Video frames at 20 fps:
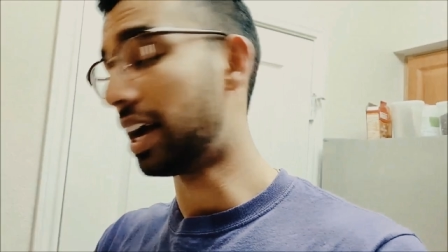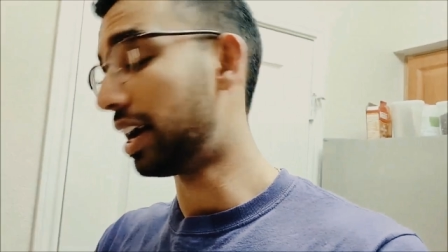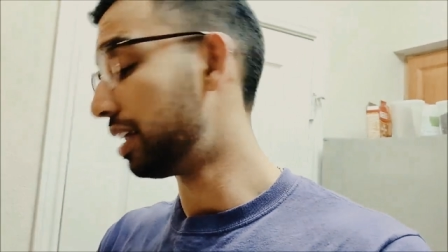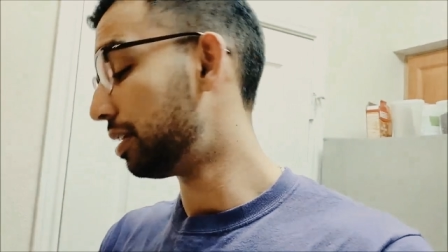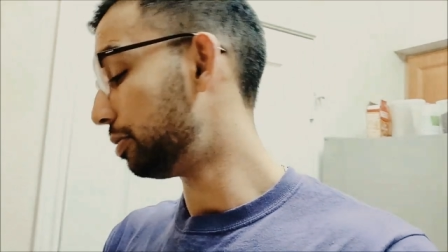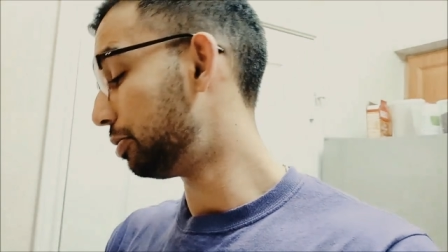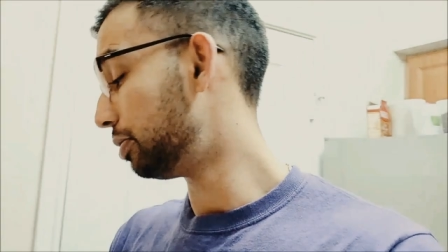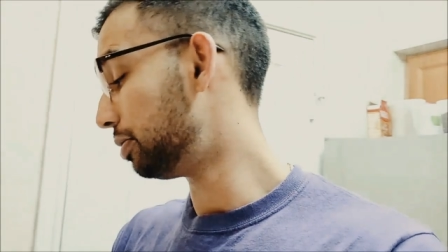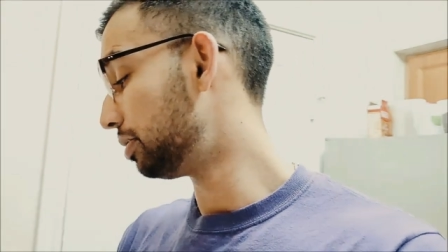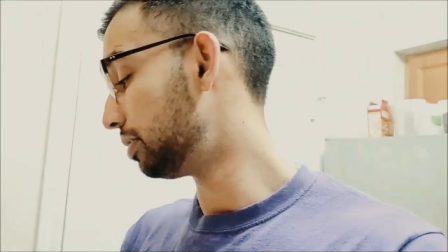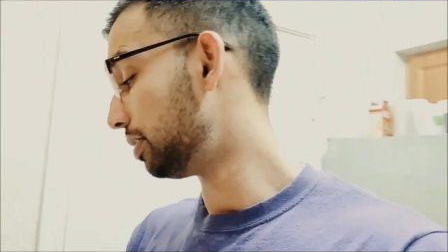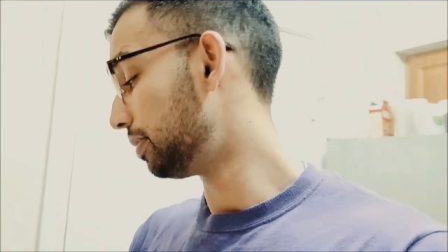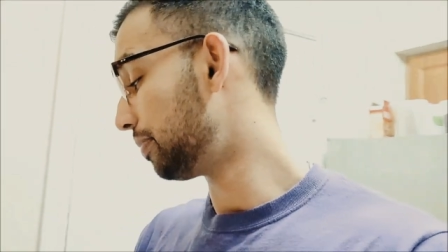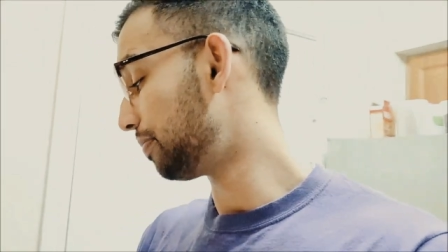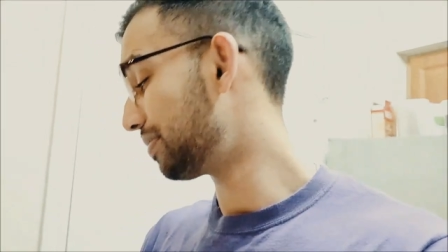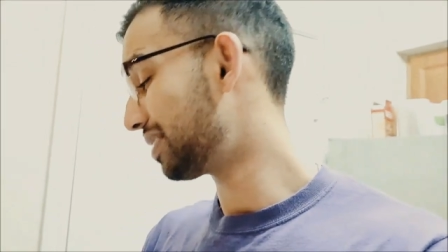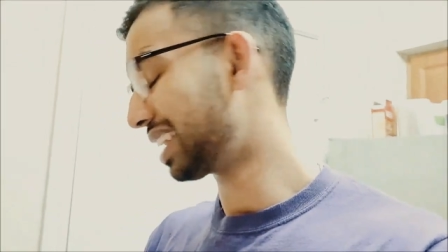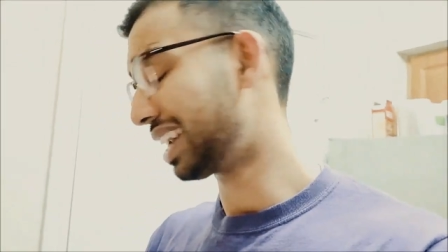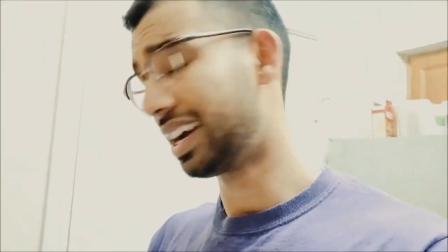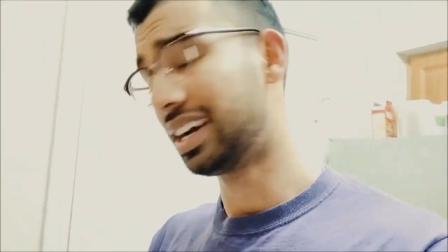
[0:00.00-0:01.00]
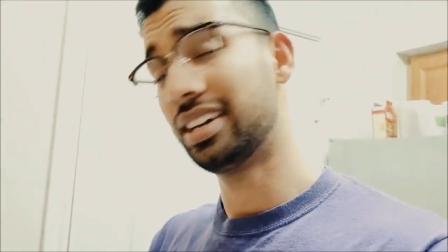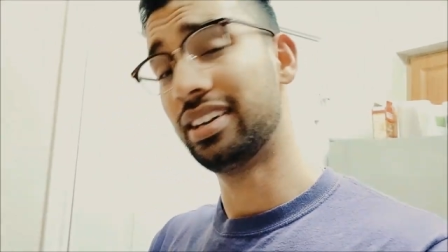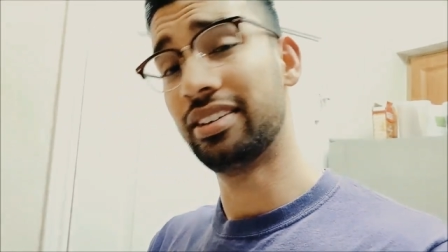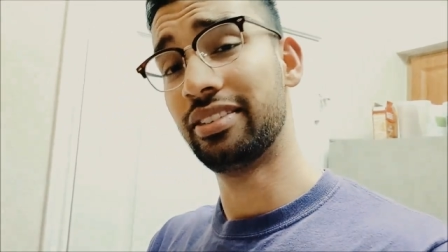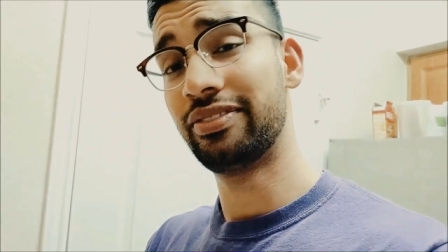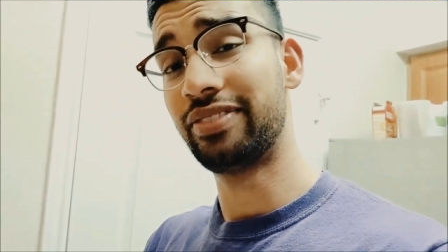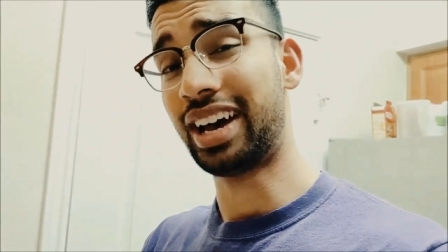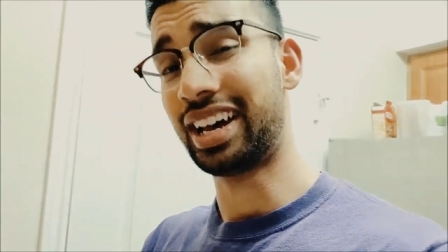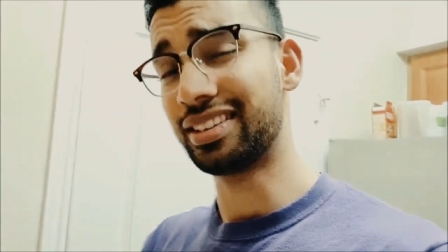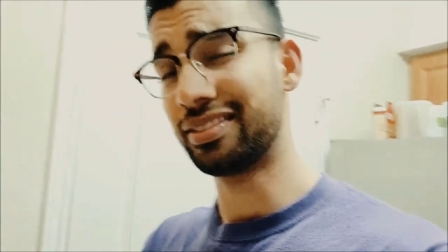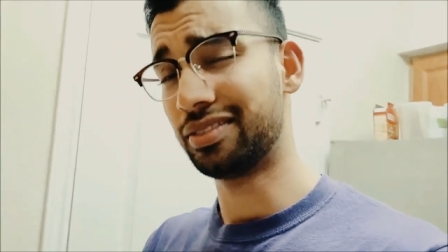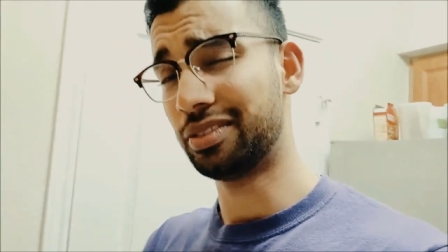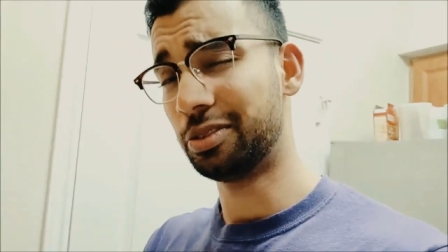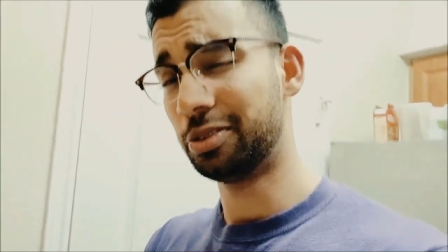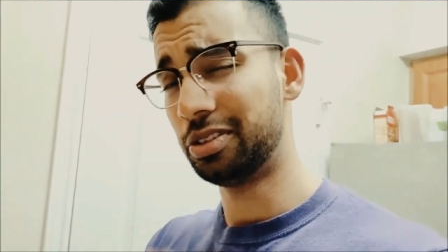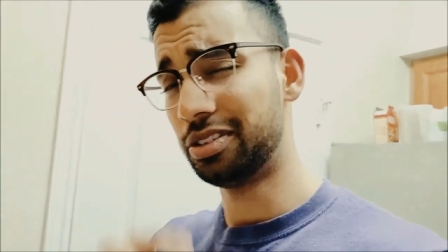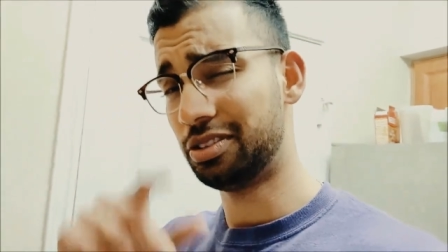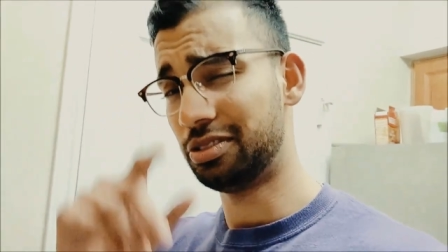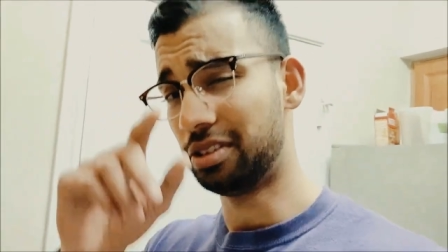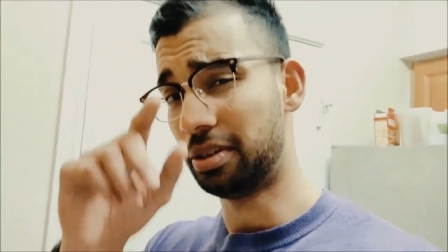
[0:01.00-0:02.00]
I will kind of fast
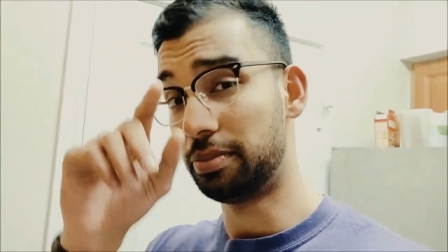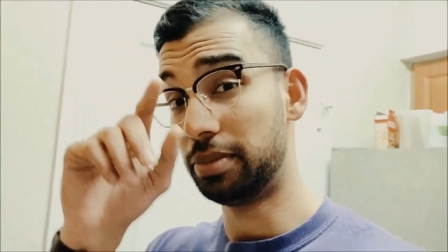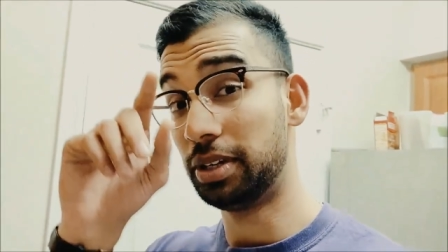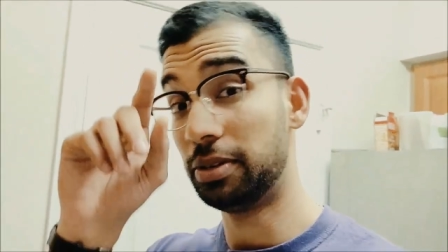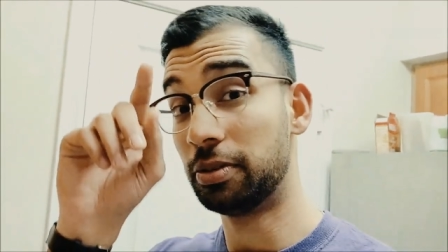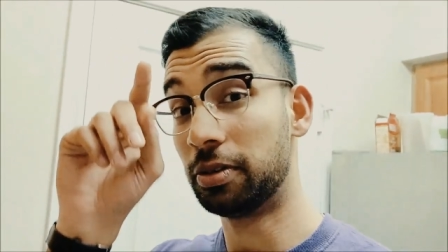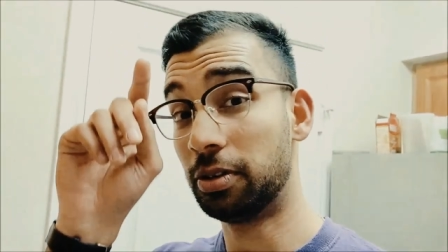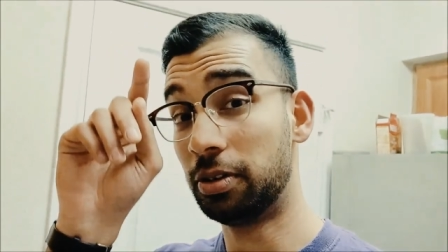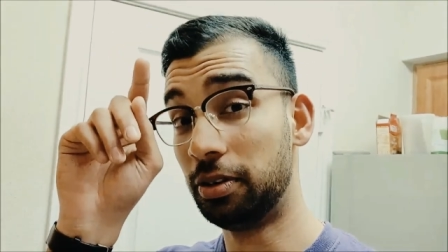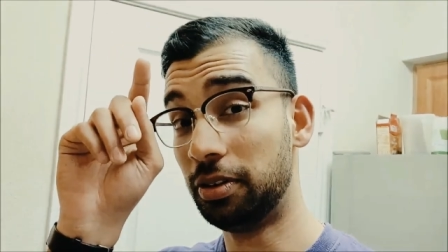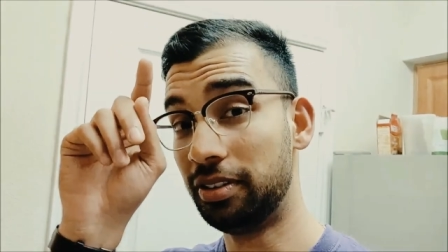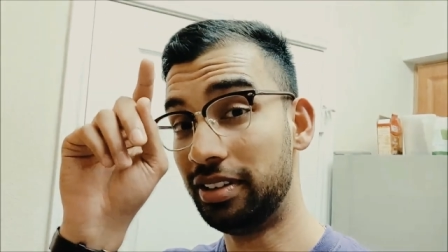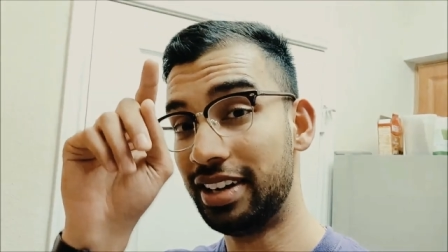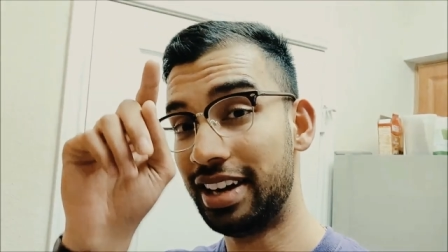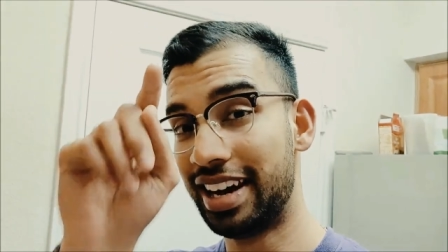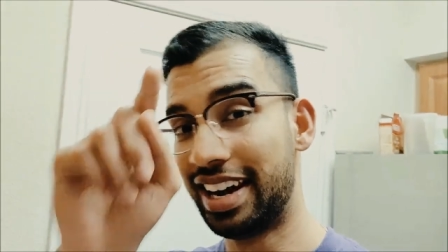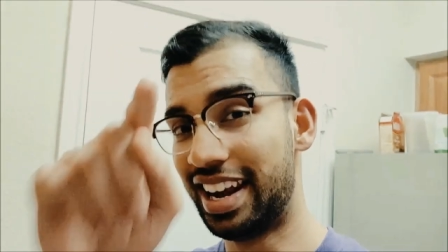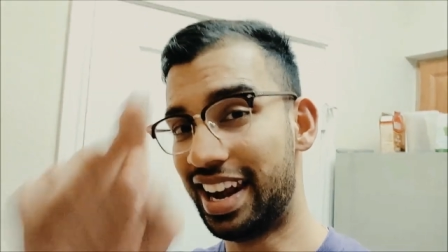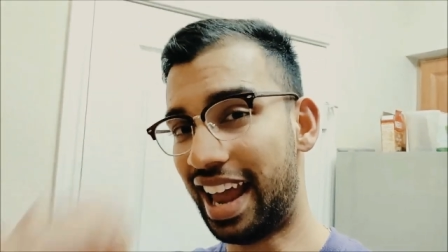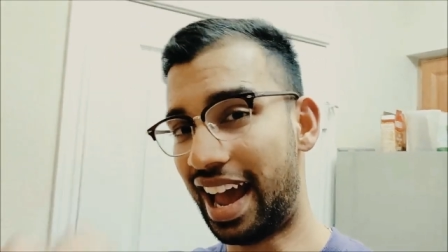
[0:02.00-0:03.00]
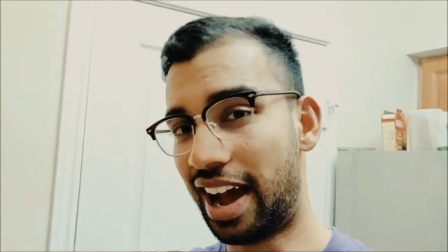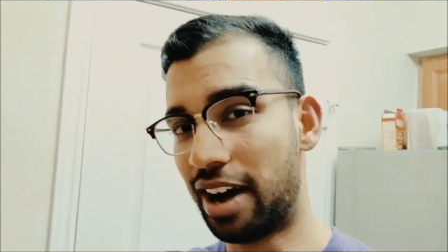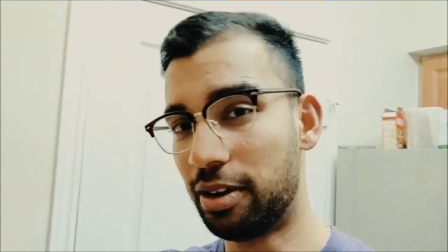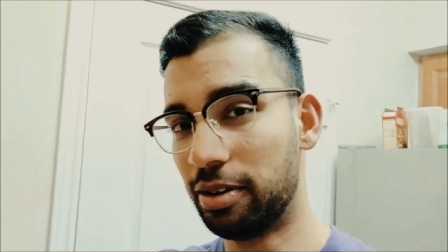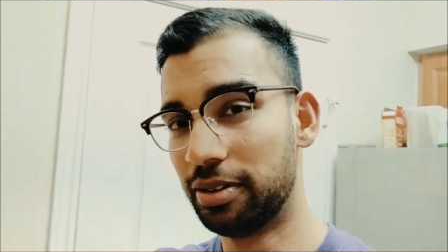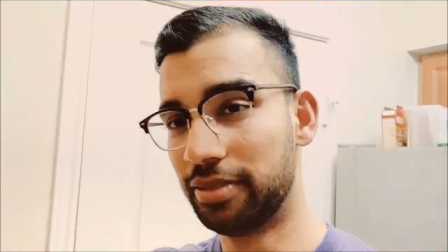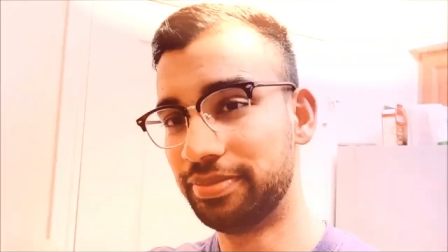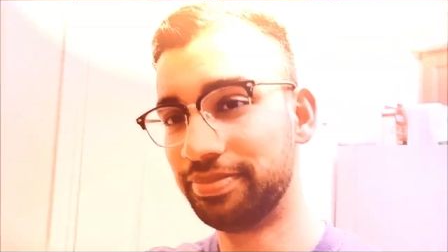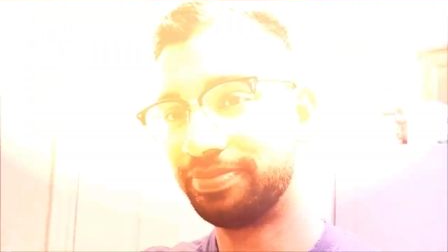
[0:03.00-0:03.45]
forward to a B roll now.